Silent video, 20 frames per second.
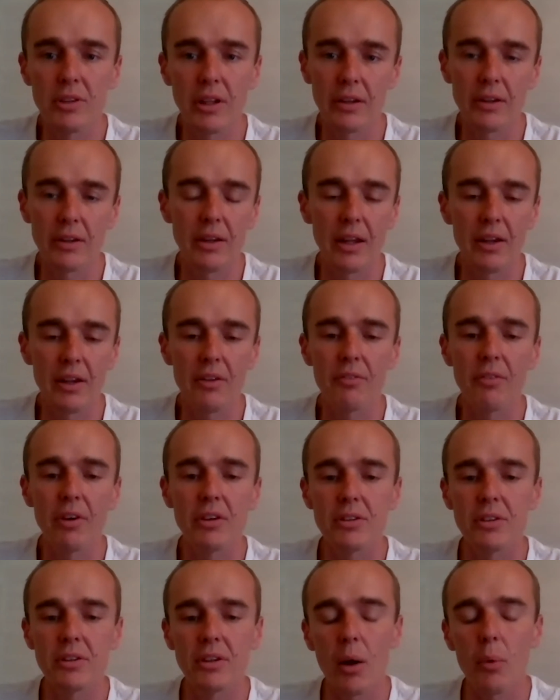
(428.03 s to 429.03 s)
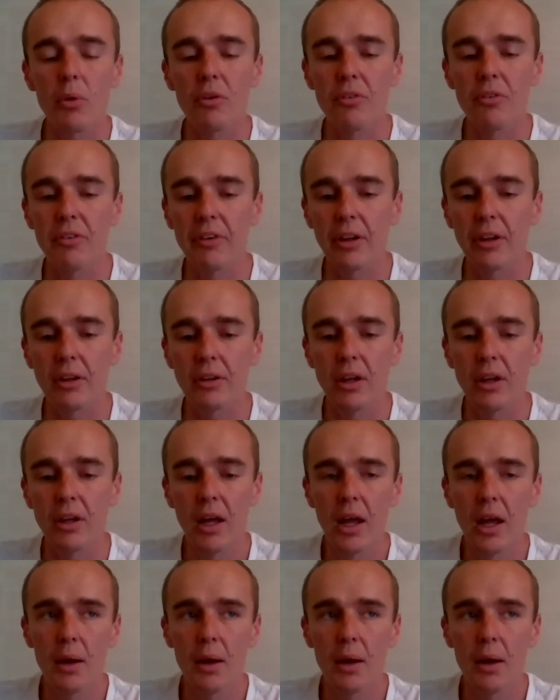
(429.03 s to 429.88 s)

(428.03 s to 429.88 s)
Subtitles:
that invest in our field.